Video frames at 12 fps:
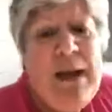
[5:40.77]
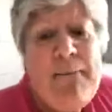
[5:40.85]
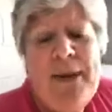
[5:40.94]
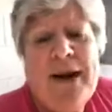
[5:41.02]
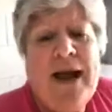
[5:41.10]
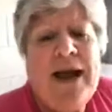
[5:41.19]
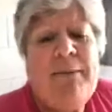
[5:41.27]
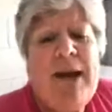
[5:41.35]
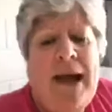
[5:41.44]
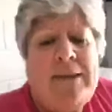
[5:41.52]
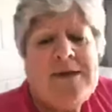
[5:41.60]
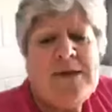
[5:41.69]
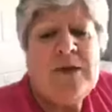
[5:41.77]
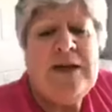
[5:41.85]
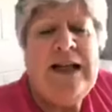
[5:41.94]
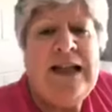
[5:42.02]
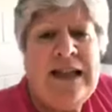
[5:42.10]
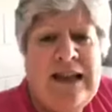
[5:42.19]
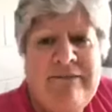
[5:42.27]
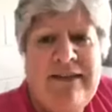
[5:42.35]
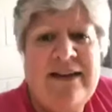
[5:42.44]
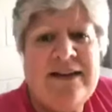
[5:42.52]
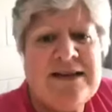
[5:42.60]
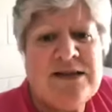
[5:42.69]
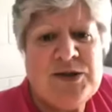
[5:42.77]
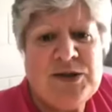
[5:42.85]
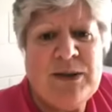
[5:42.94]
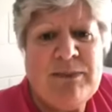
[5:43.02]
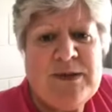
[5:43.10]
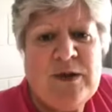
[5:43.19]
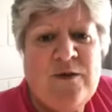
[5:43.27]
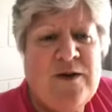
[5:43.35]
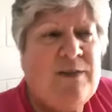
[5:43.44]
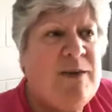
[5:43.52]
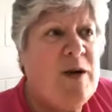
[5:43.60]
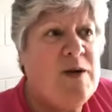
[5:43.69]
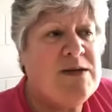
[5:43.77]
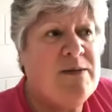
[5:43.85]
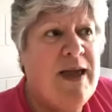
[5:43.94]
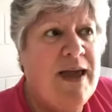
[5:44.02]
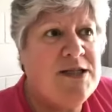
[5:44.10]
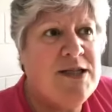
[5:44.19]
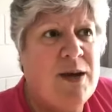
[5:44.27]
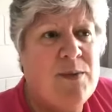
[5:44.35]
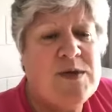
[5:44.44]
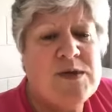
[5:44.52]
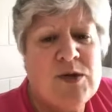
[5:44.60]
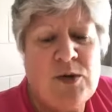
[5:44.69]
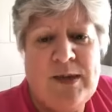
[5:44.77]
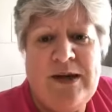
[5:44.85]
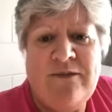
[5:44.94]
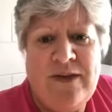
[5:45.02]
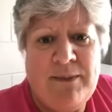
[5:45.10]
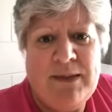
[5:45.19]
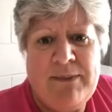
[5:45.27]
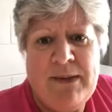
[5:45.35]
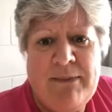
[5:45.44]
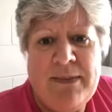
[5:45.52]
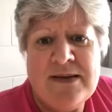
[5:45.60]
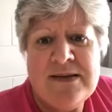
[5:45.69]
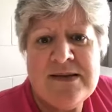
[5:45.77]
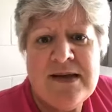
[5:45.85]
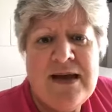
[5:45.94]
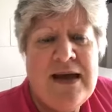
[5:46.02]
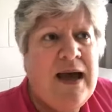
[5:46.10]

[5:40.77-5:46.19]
But I am absolutely loving this trip so far because I'm catching up with so many family members.